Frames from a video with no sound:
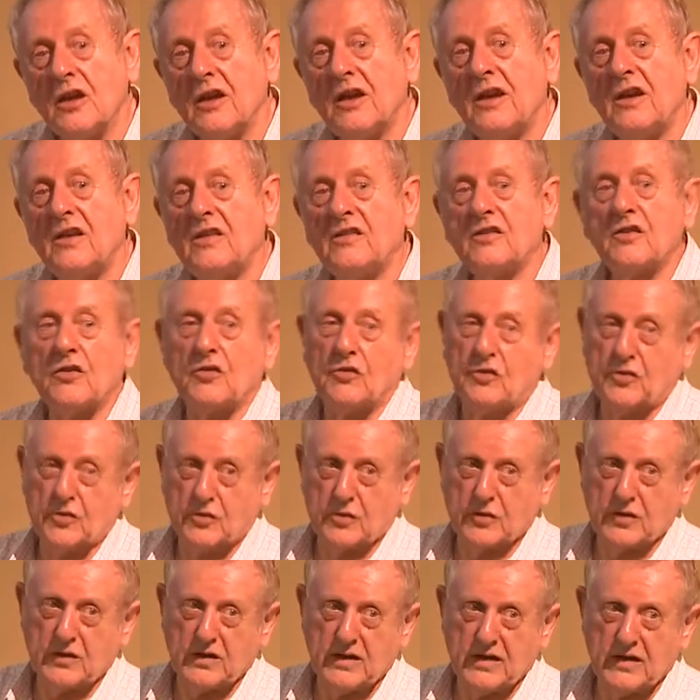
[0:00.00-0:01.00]
Eastern
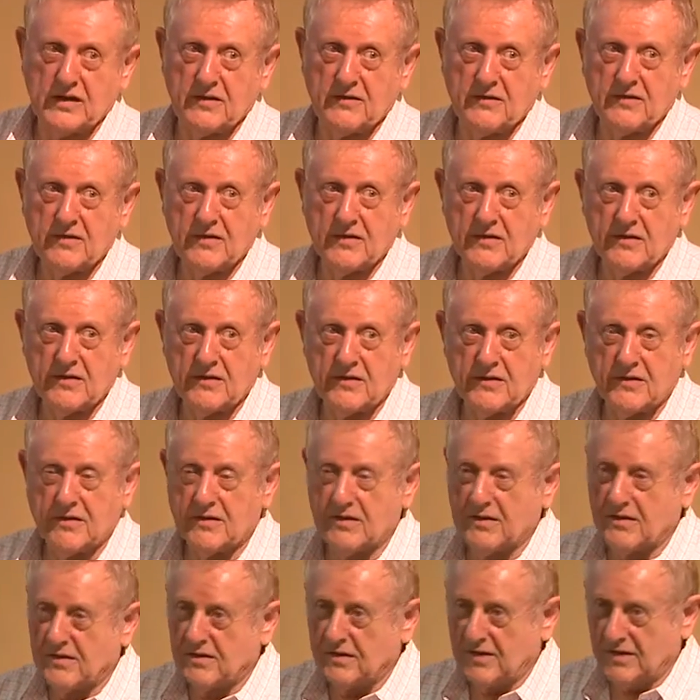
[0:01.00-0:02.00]
Turkey.
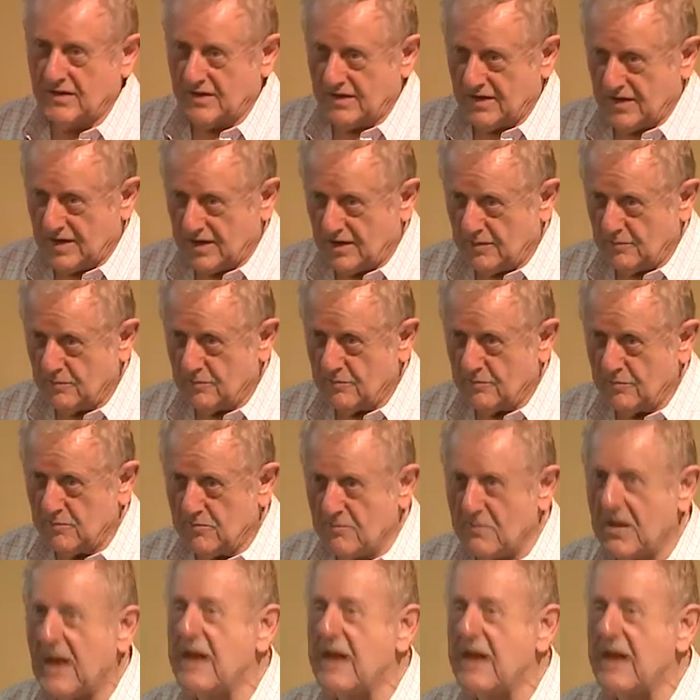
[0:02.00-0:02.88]
And